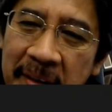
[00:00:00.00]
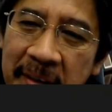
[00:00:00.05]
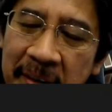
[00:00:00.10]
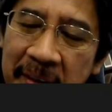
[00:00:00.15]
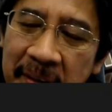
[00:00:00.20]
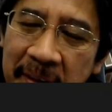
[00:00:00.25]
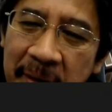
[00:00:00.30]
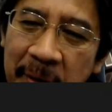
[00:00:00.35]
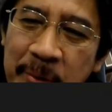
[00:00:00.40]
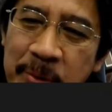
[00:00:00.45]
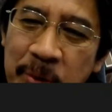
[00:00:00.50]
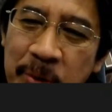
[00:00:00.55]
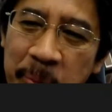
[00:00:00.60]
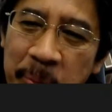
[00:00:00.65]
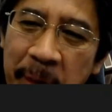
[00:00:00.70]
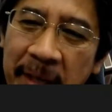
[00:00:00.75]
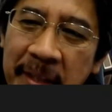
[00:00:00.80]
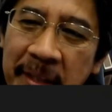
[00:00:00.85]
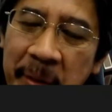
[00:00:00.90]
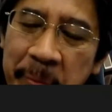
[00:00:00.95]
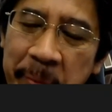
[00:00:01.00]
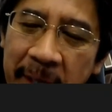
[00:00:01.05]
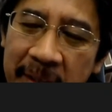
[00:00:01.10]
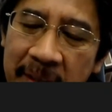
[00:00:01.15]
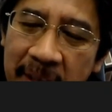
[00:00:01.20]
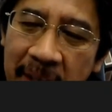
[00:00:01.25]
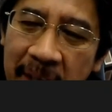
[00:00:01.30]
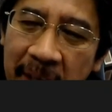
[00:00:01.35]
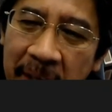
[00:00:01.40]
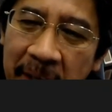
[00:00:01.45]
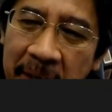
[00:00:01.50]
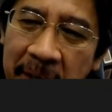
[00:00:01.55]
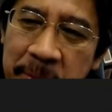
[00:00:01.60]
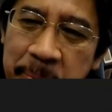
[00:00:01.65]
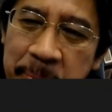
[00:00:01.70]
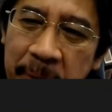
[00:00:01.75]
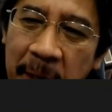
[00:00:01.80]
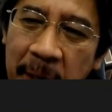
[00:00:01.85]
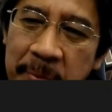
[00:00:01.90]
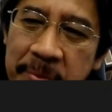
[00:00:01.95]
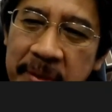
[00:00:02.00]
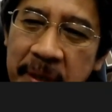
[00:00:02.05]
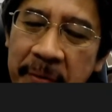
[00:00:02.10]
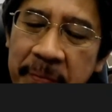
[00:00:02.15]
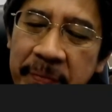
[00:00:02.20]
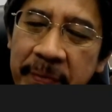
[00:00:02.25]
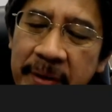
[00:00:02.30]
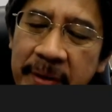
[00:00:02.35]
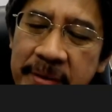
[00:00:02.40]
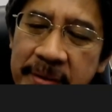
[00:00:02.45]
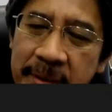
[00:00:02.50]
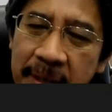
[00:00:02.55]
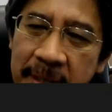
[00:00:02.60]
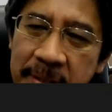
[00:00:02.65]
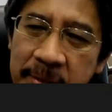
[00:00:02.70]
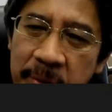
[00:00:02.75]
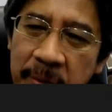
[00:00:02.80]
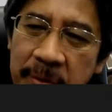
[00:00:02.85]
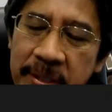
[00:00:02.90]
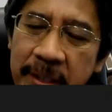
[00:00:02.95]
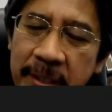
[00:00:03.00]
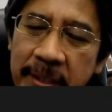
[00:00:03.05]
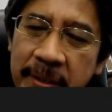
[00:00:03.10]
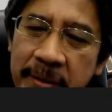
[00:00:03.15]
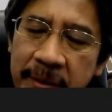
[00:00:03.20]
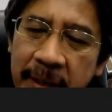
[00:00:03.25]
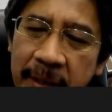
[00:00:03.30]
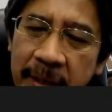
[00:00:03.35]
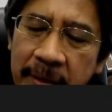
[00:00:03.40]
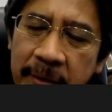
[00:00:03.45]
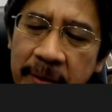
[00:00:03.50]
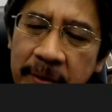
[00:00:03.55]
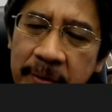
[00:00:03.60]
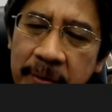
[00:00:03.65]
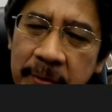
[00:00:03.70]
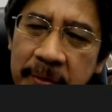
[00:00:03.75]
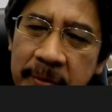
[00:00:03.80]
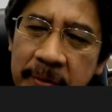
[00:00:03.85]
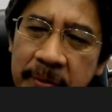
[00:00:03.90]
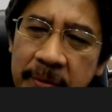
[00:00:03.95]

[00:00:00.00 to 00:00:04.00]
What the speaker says: Also mathematics, perhaps some physics or engineering,